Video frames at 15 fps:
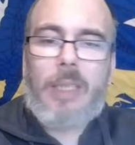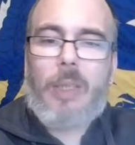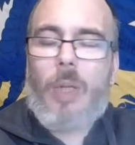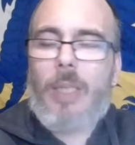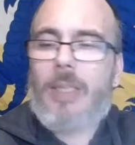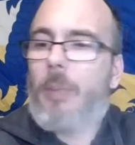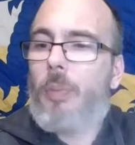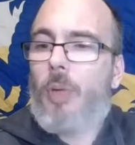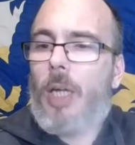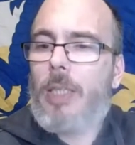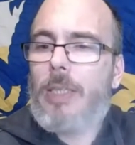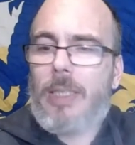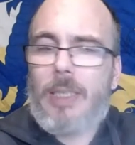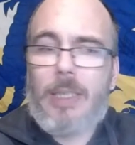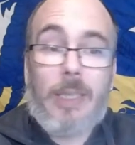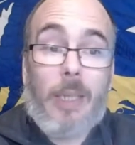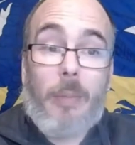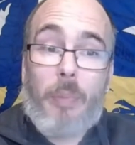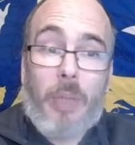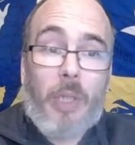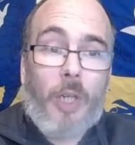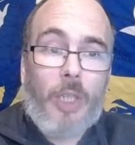quite surprising to some
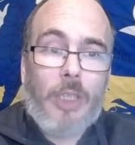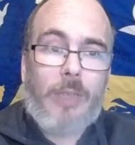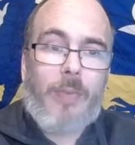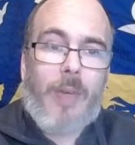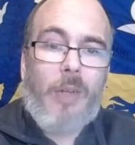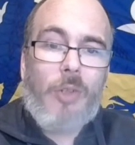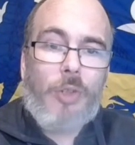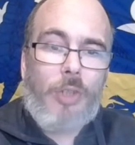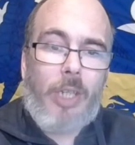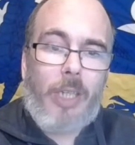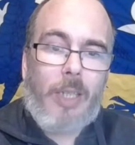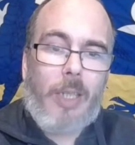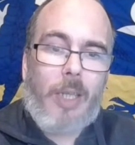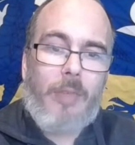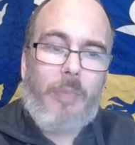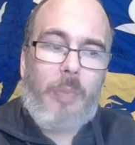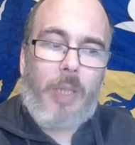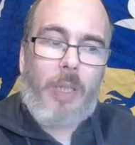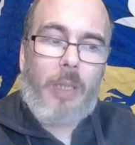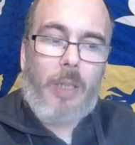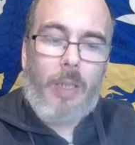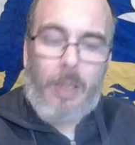because of how critical I've
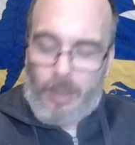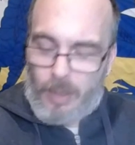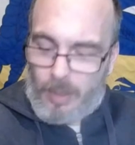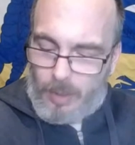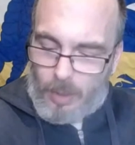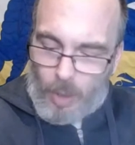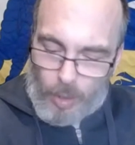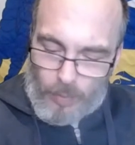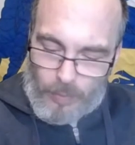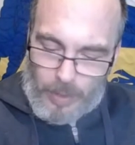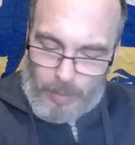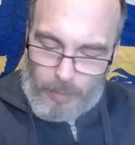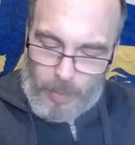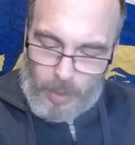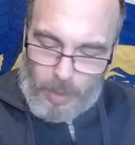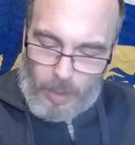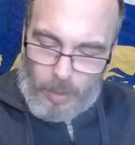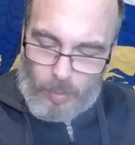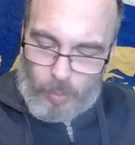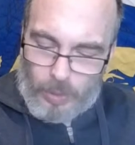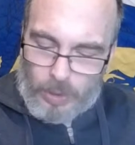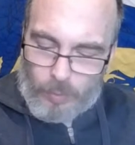been of him.
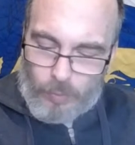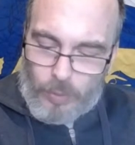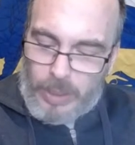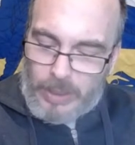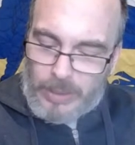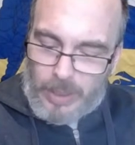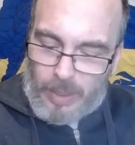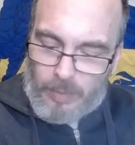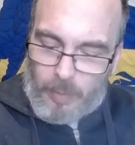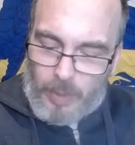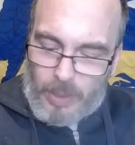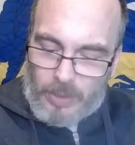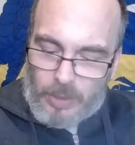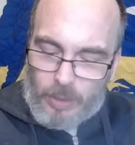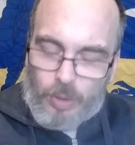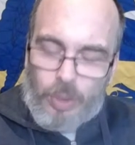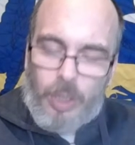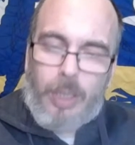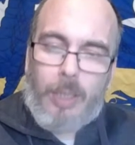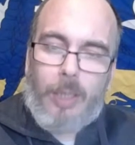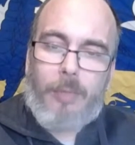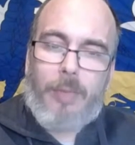But the reason I've been so
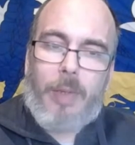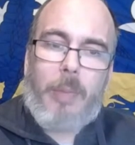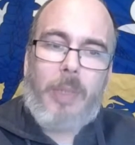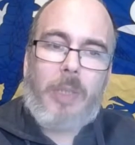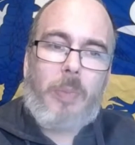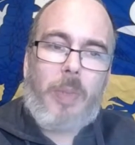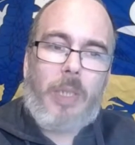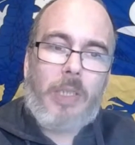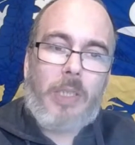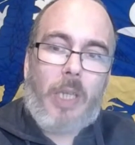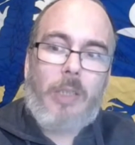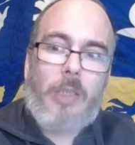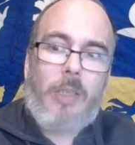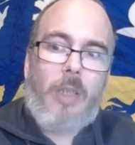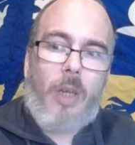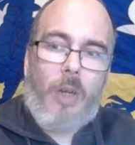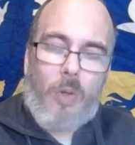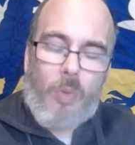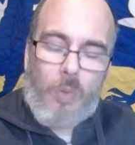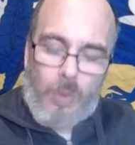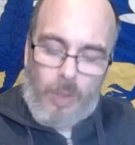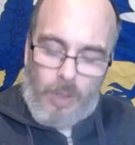critical of him is because I
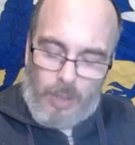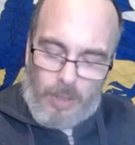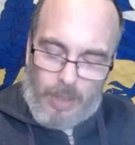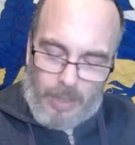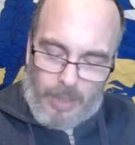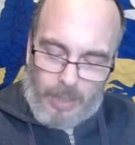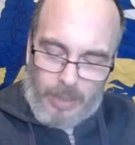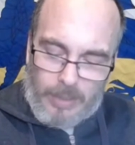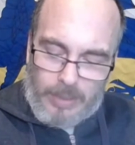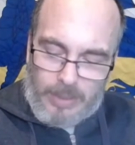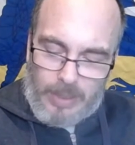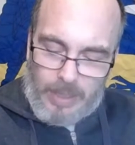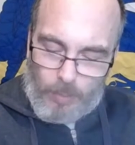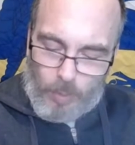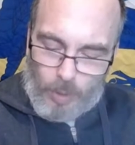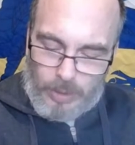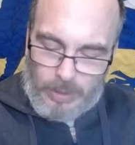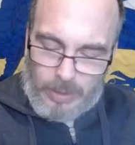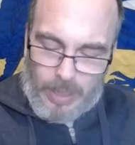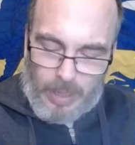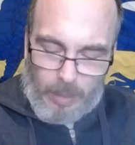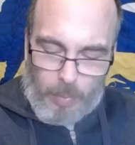know and I can see what he's
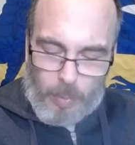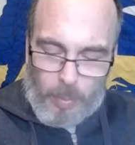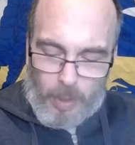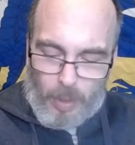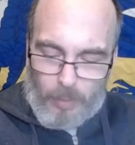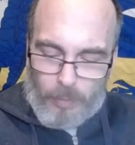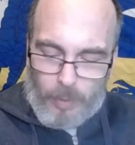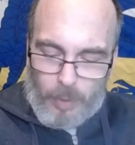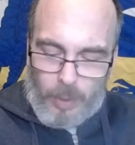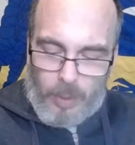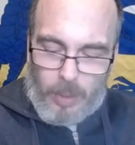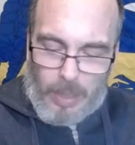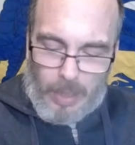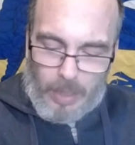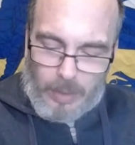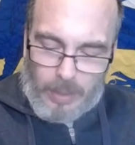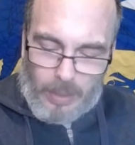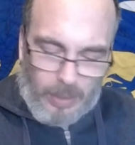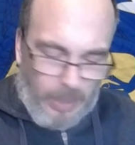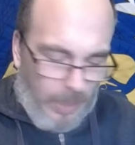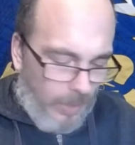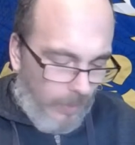capable of. And I
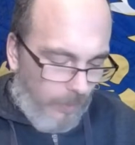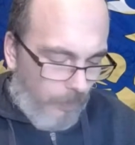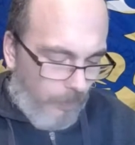think that